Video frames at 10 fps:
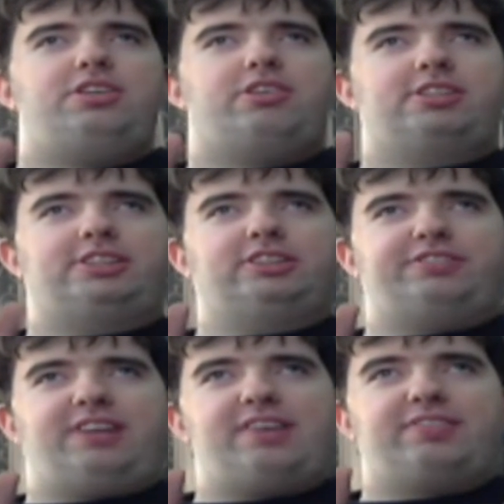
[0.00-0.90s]
you could sort
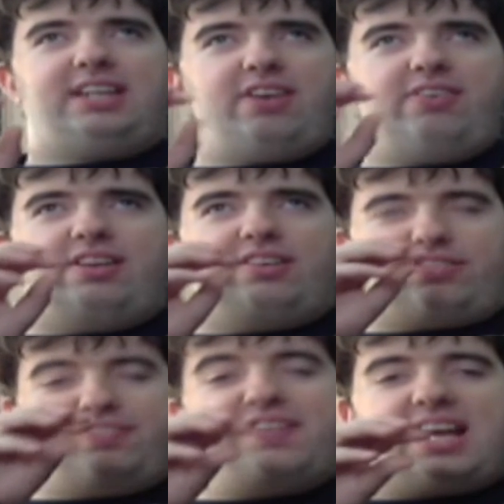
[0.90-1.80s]
of have an area
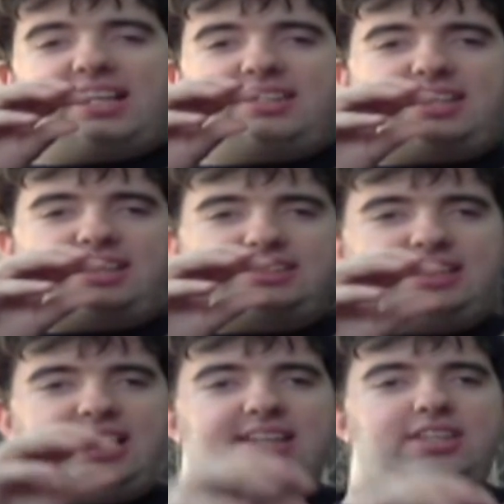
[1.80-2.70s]
effect thing
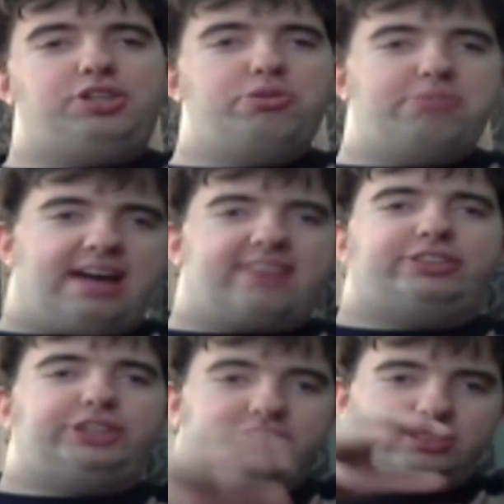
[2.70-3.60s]
saying you have
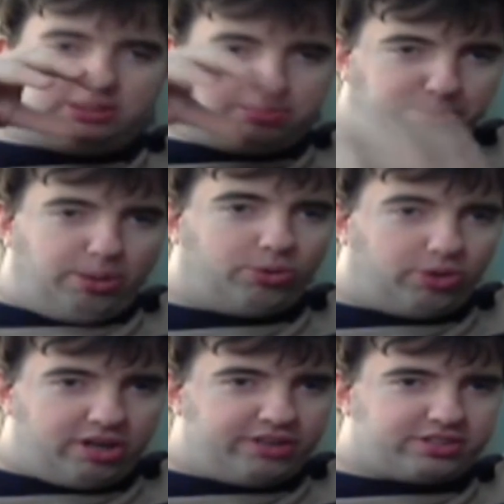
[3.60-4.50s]
shield
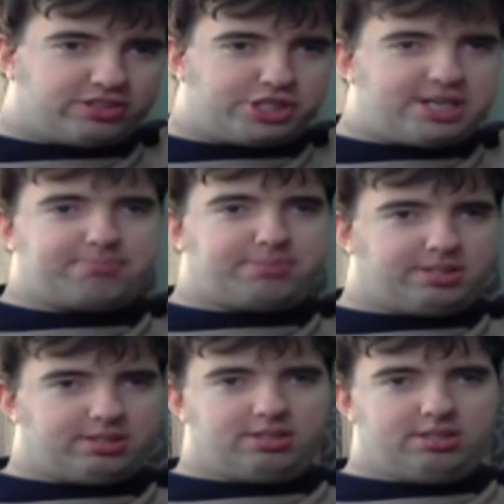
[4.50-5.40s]
support over a
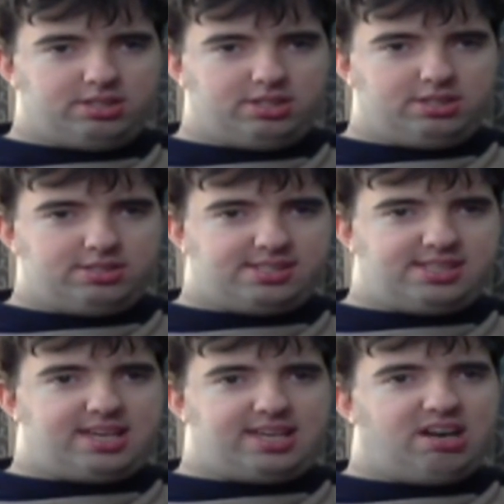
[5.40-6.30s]
champion,
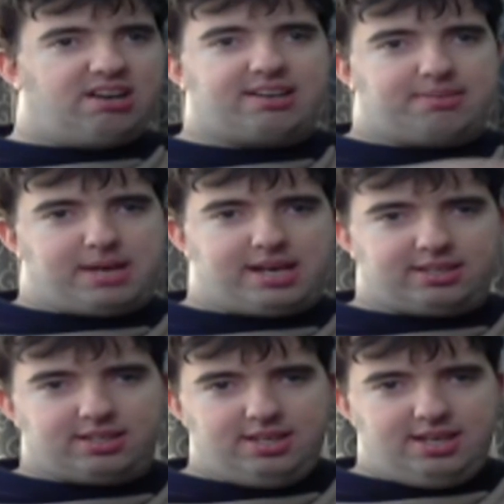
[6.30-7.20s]
say Iron
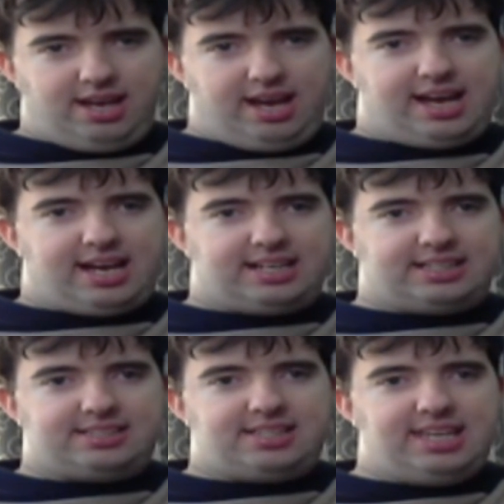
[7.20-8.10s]
Man,
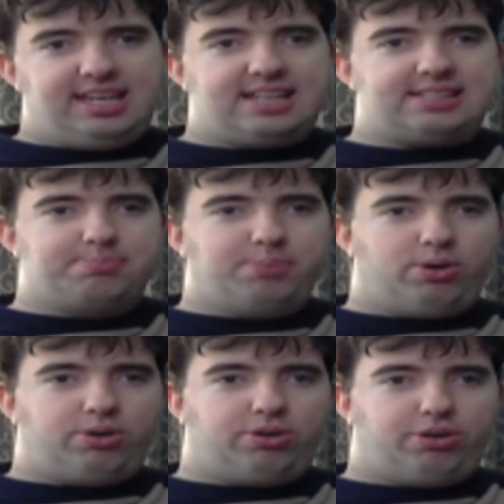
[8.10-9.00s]
and he gets
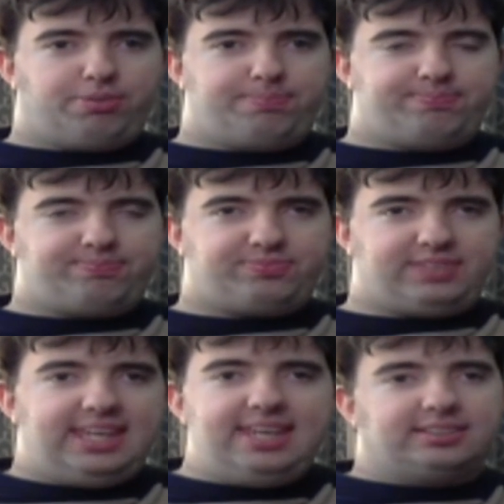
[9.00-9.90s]
more
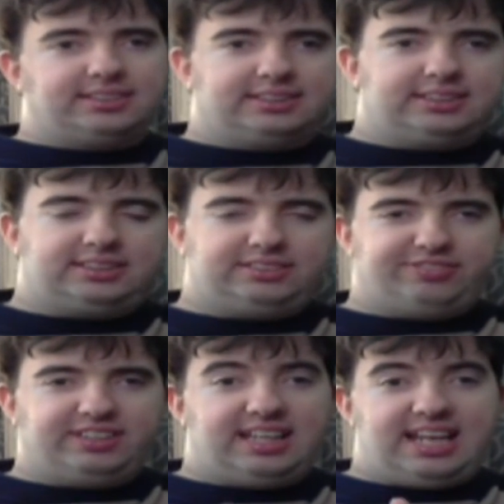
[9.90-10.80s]
heals
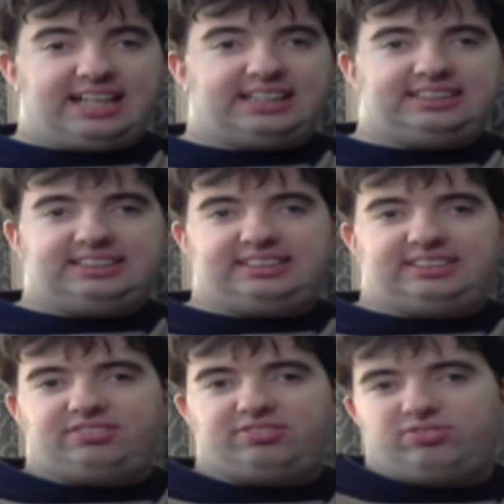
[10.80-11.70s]
for the next
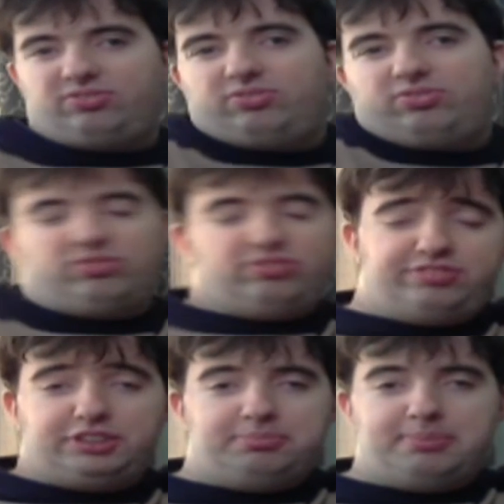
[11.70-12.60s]

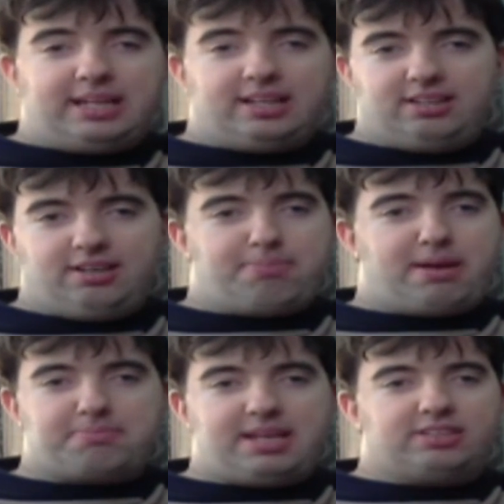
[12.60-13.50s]
few minutes,
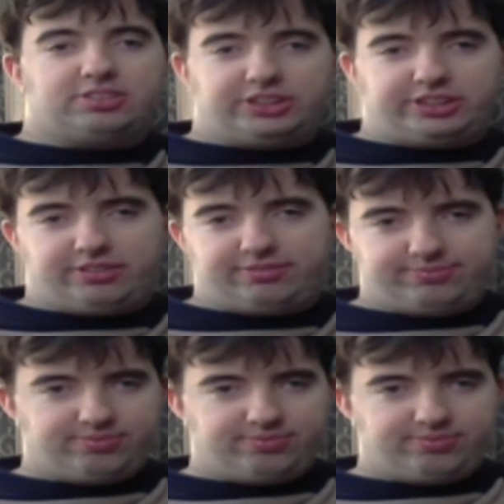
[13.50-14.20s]
about a minute or so.